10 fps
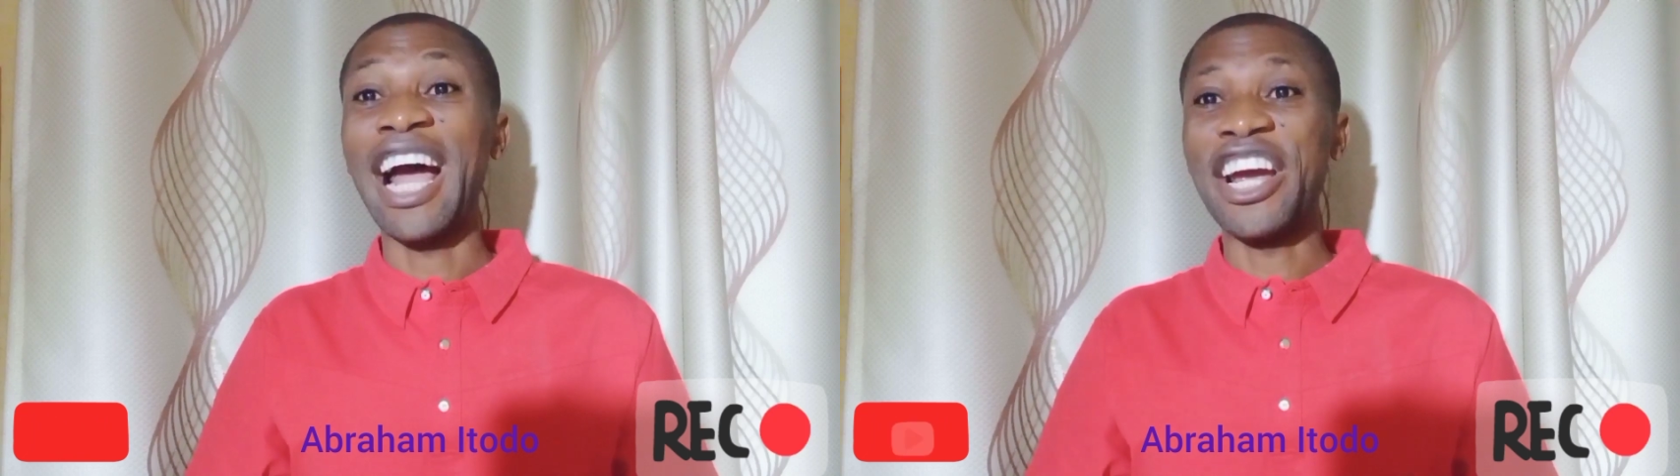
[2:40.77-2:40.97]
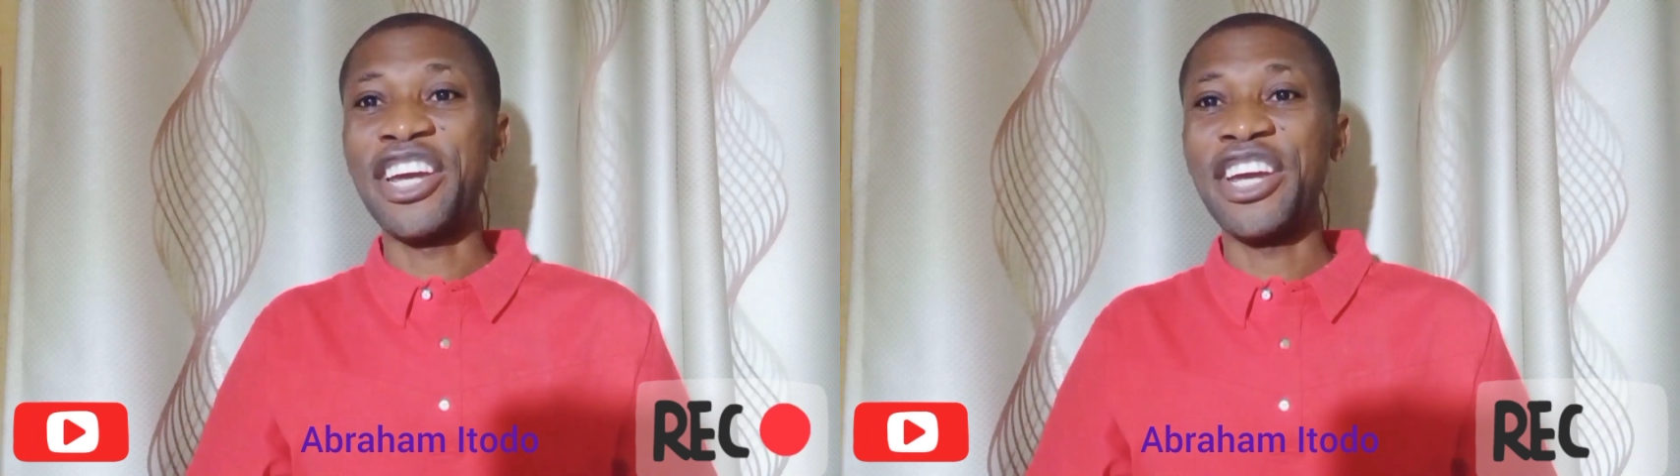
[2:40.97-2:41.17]

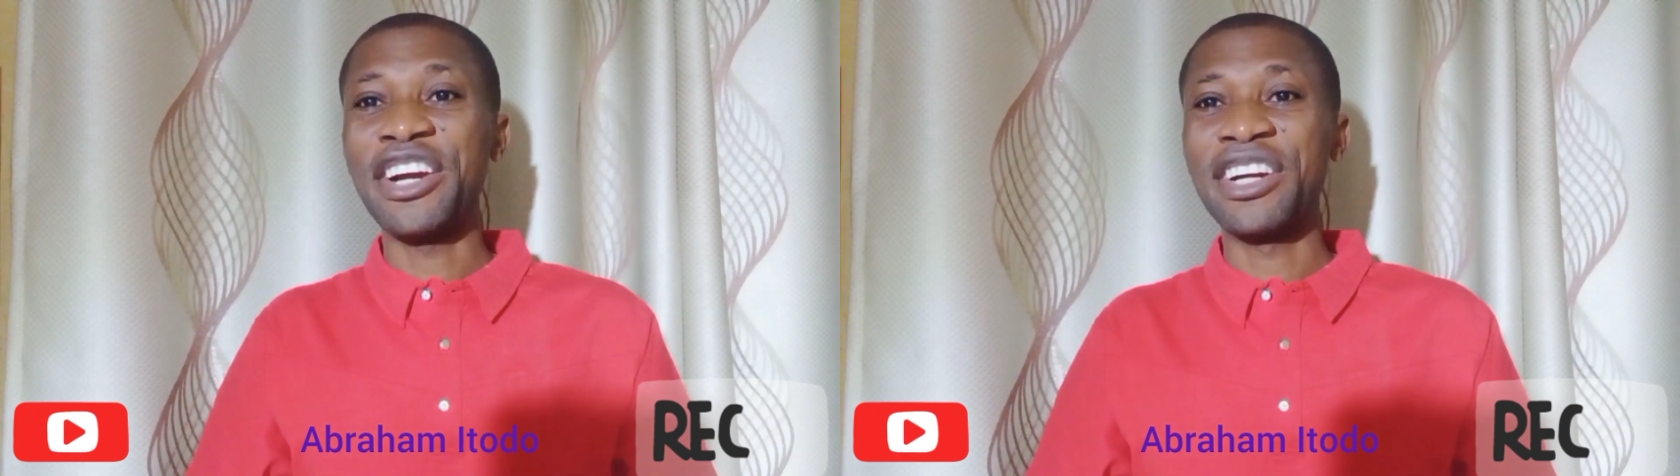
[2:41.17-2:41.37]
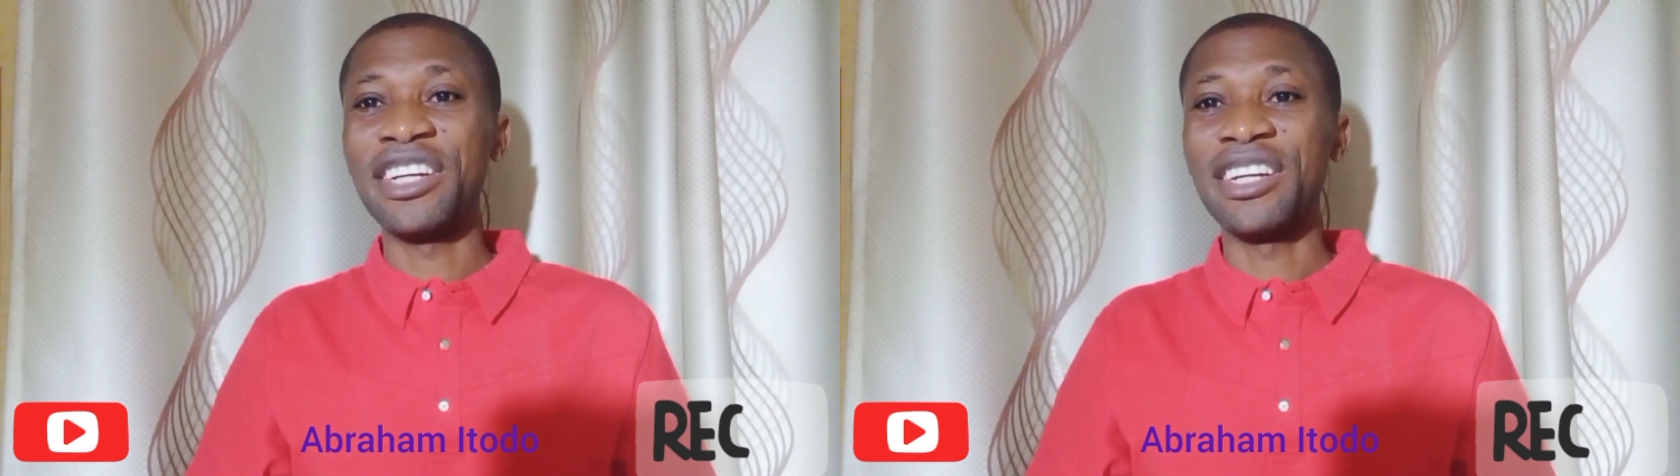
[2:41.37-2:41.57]
and
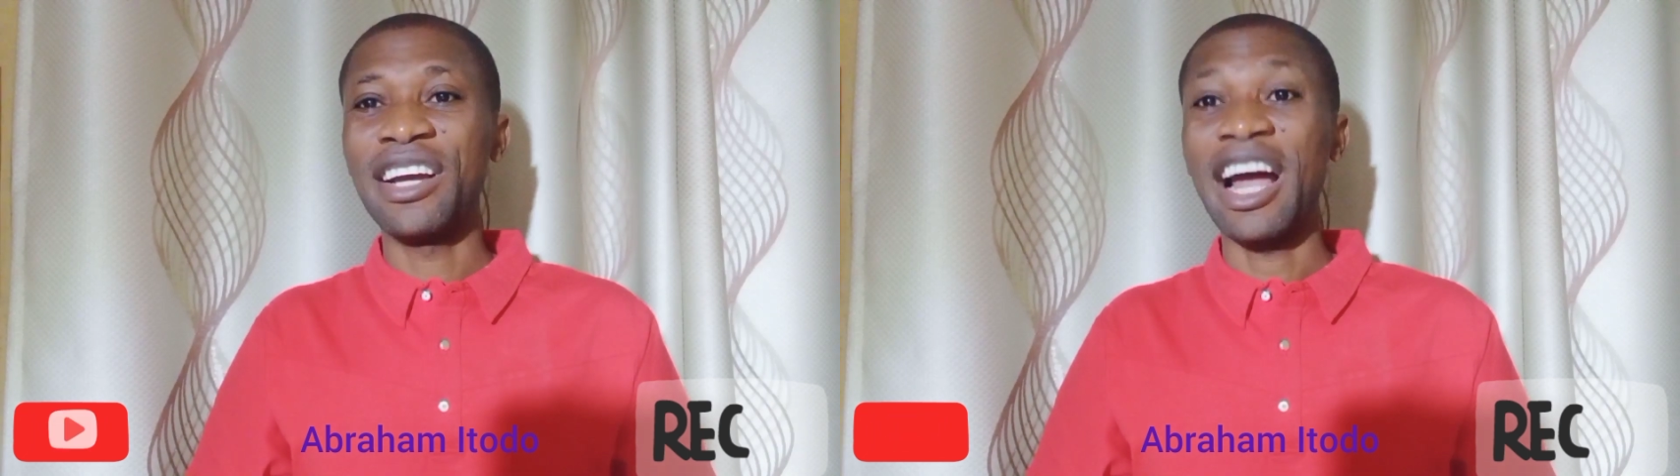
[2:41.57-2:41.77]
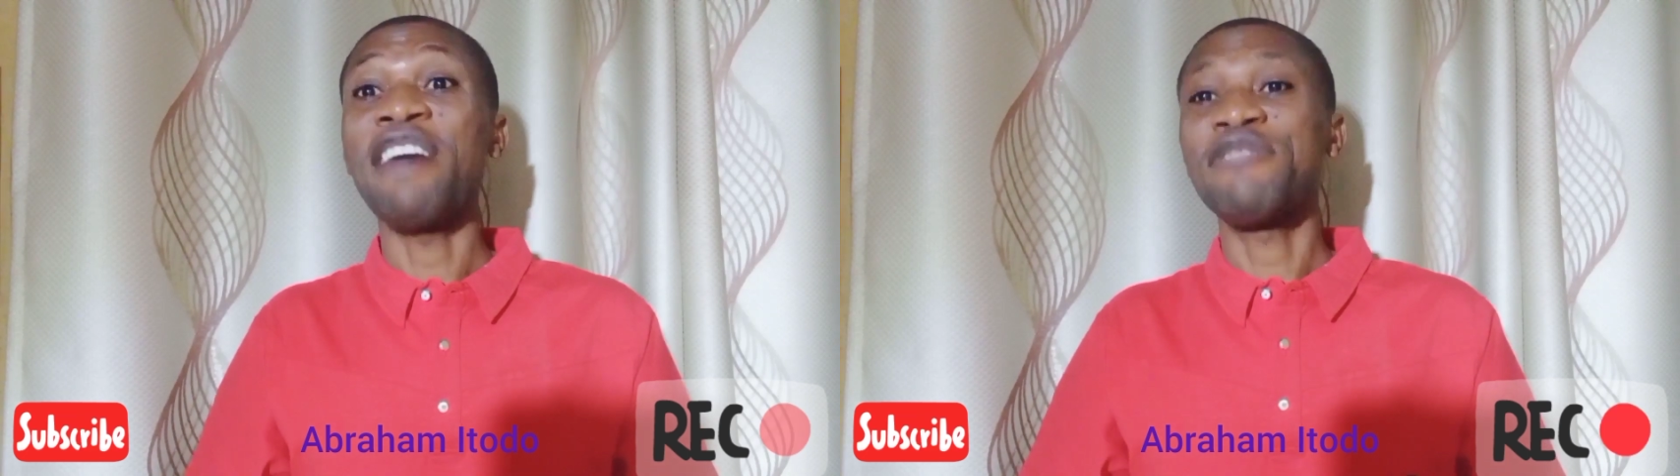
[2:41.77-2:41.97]
caring
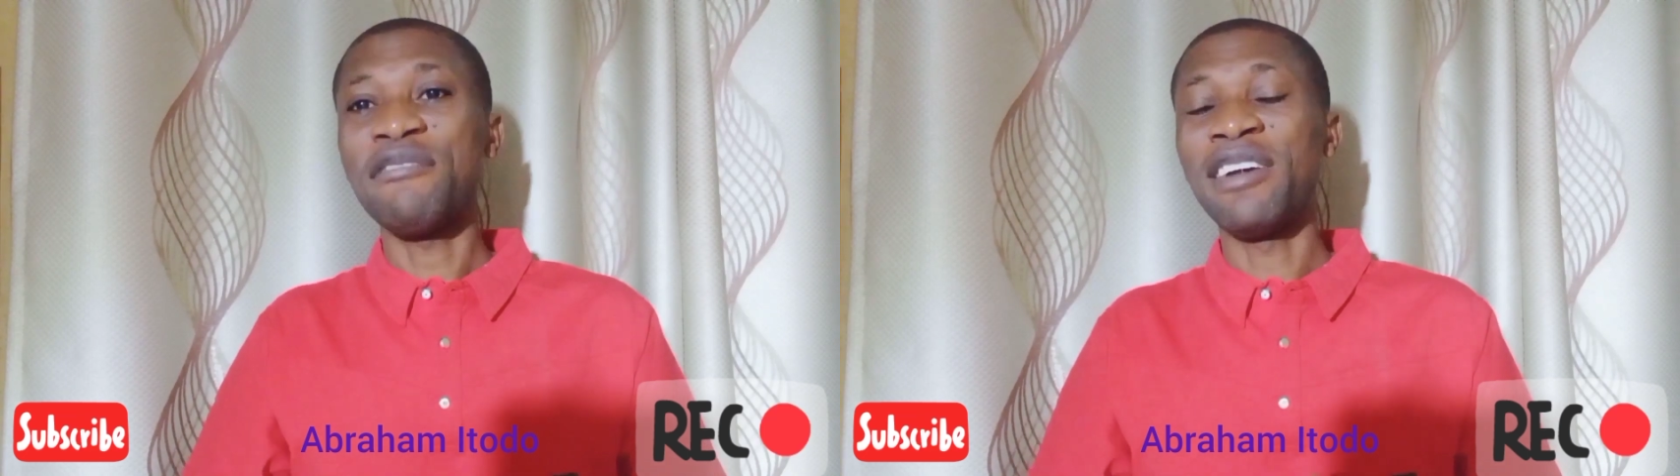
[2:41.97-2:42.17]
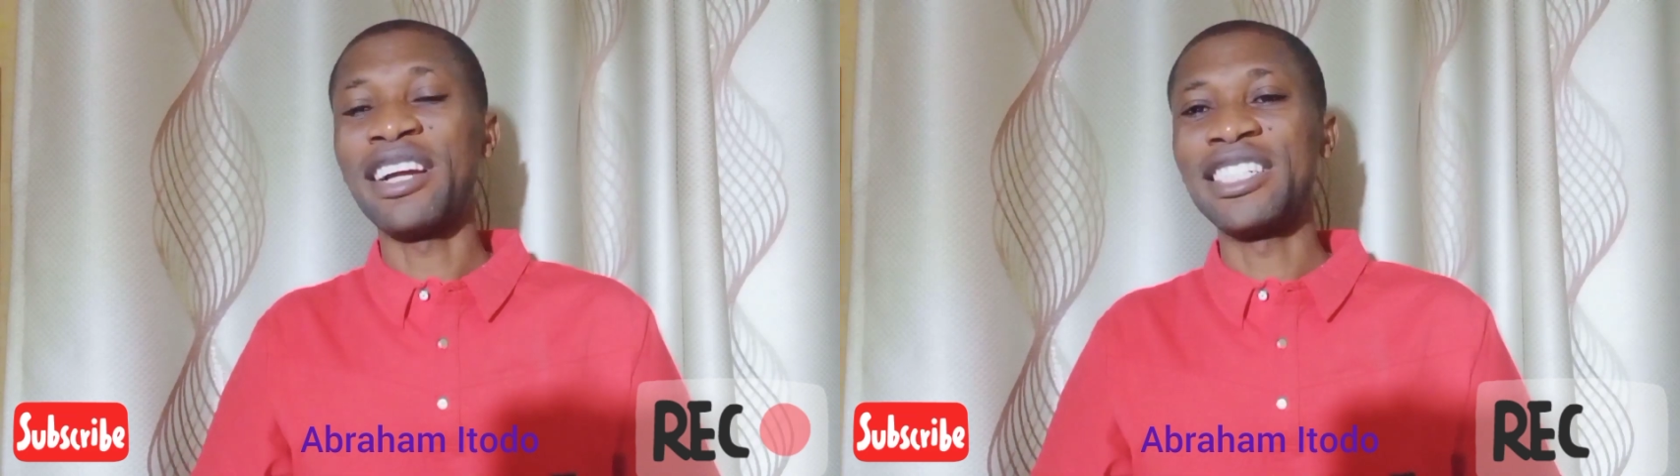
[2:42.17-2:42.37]
after
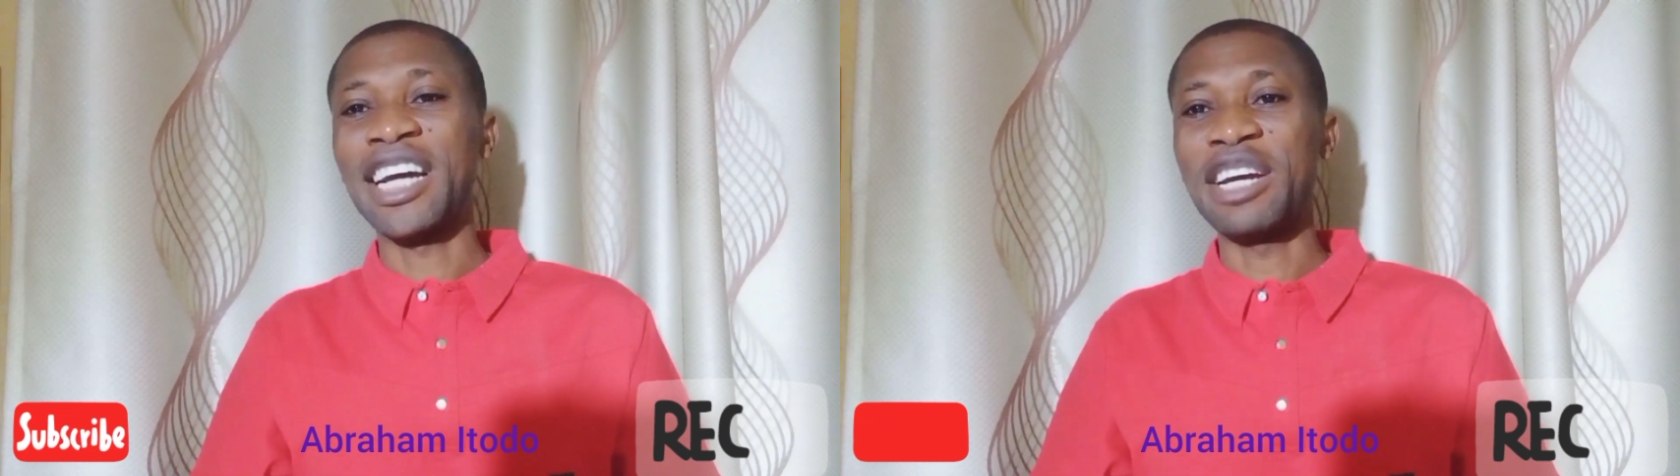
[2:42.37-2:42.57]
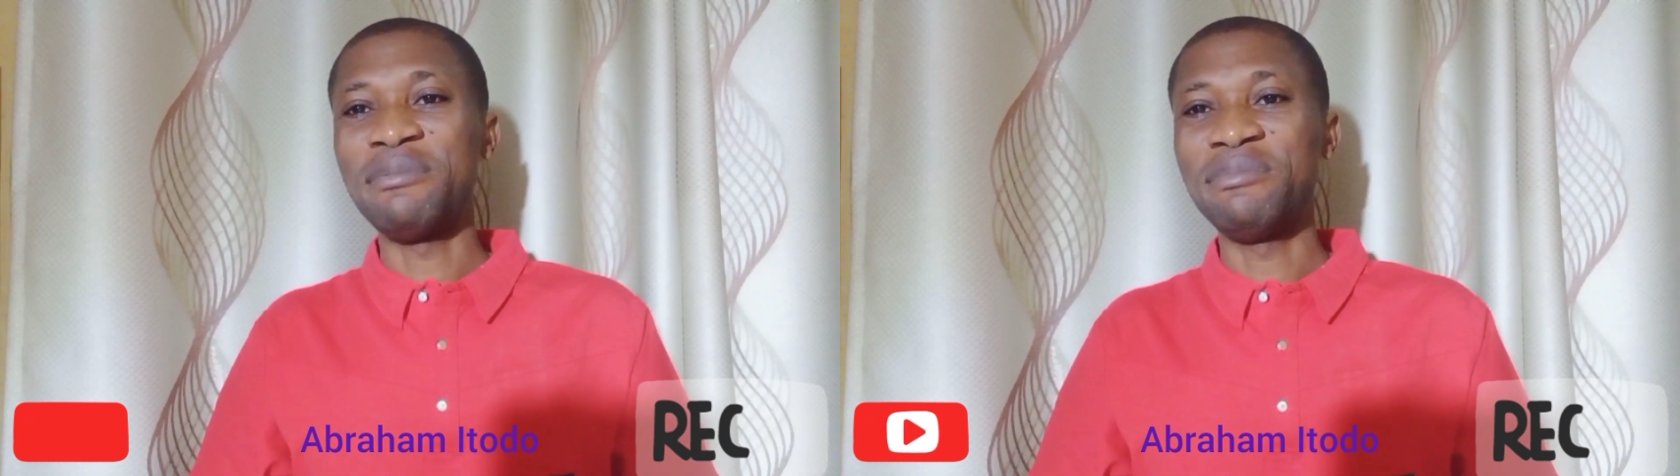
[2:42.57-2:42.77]

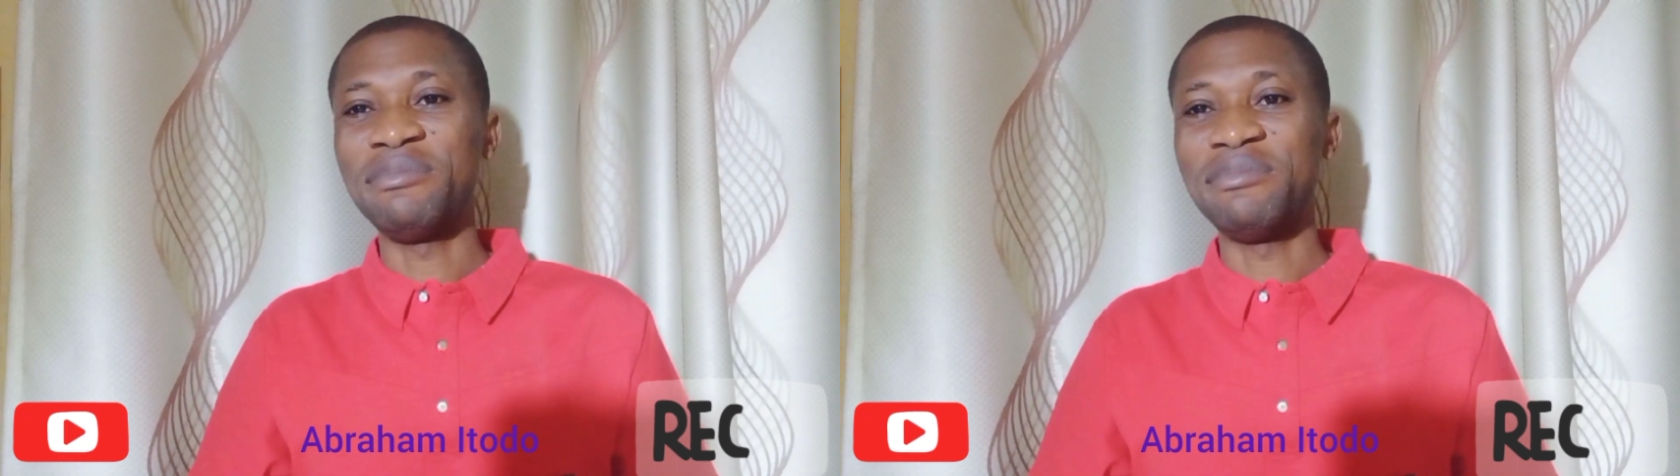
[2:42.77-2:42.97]
Valentine?